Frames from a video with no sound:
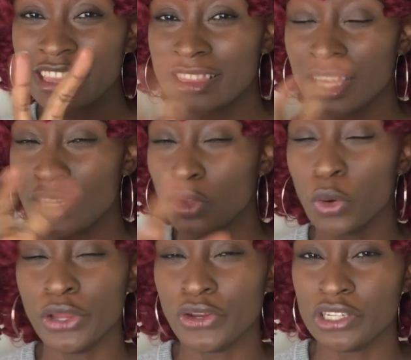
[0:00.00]
thing
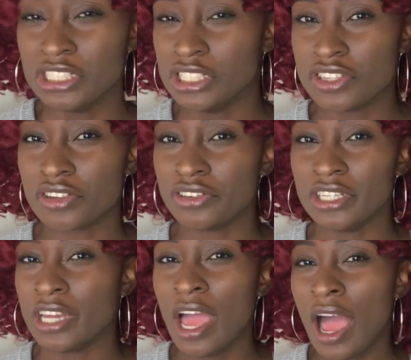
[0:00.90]
going on in the
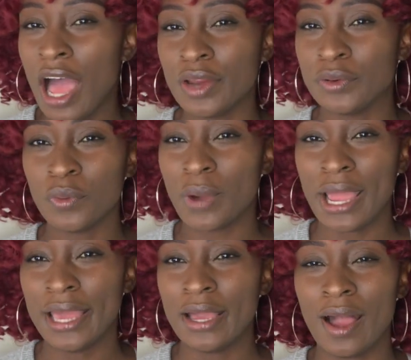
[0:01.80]
screen. I don't know
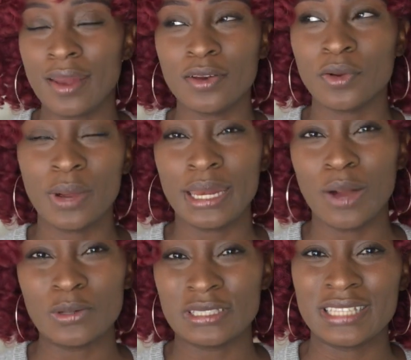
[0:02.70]
why that
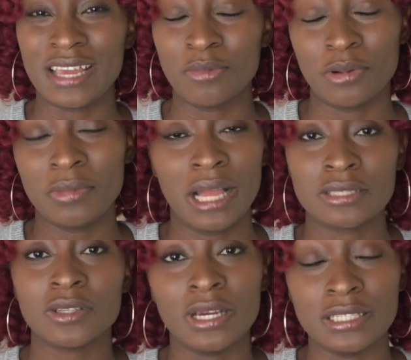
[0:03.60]
was there, but me, I
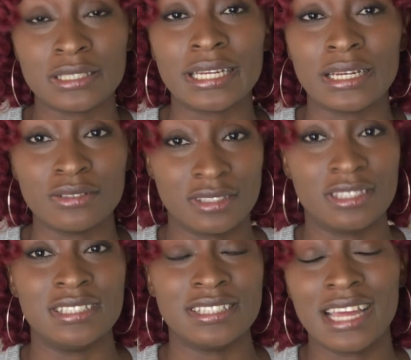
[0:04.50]
saw it and I
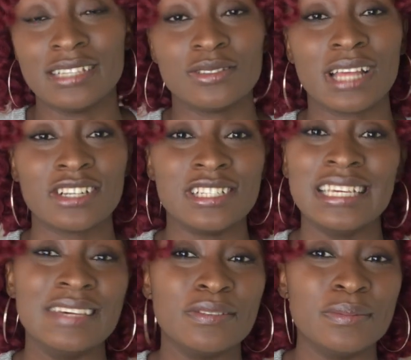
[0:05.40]
noticed it, and it was actually
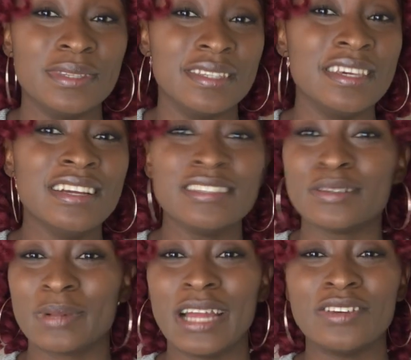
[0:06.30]
giving me
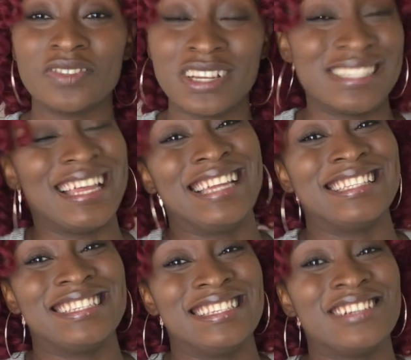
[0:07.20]
some kind of
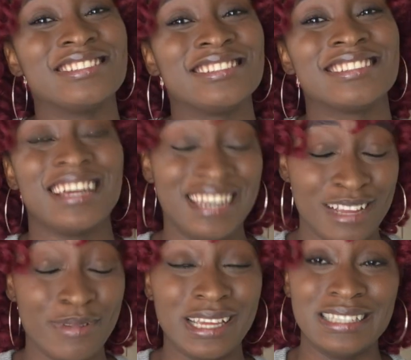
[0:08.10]
anxiety because I
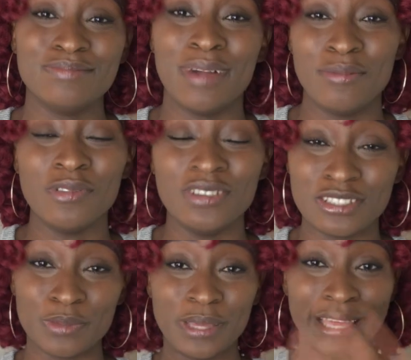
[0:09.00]
like my movies
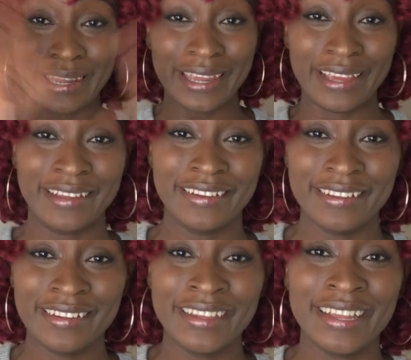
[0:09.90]
to be clear,
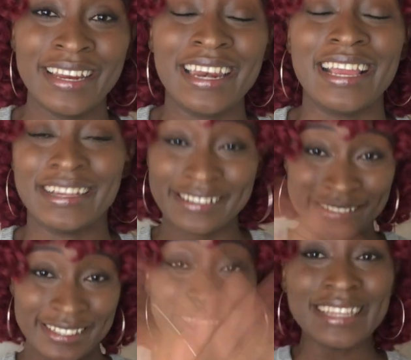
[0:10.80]
like
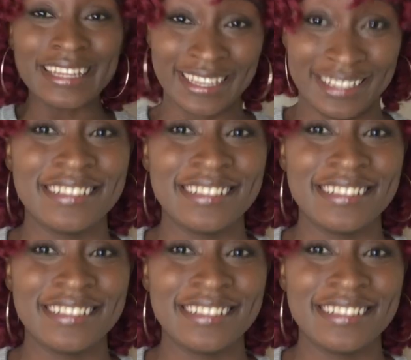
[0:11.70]
clear.